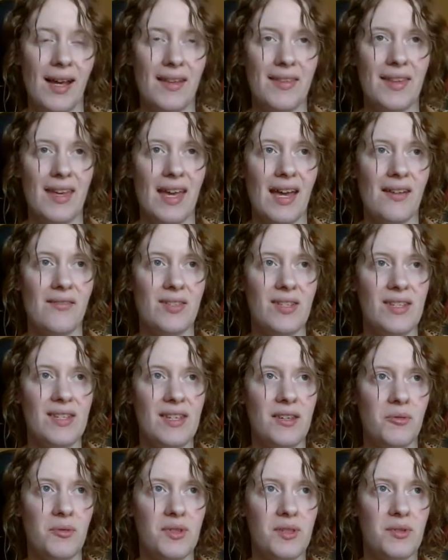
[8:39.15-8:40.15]
They have a
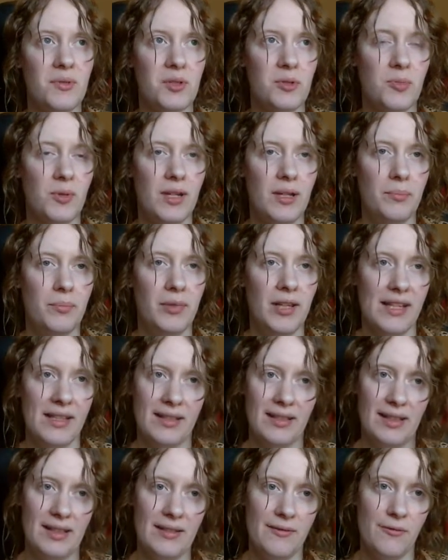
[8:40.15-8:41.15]
sequence which pretty
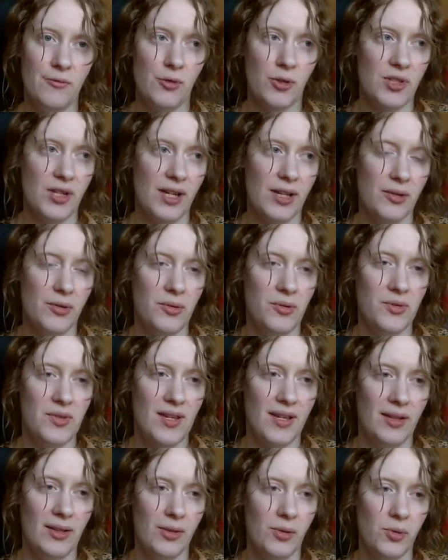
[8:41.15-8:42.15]
blatantly foreshadows
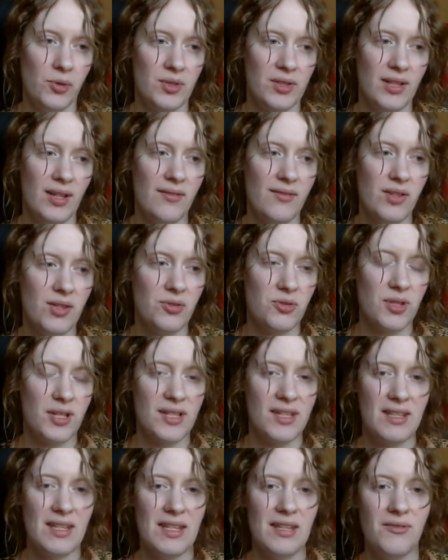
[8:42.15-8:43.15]
Eleanor's love
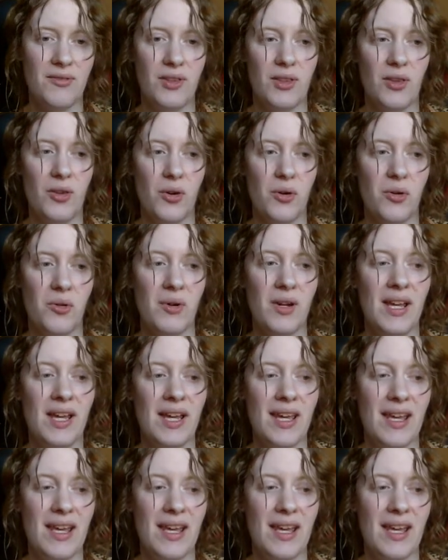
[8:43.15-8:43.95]
interest, even though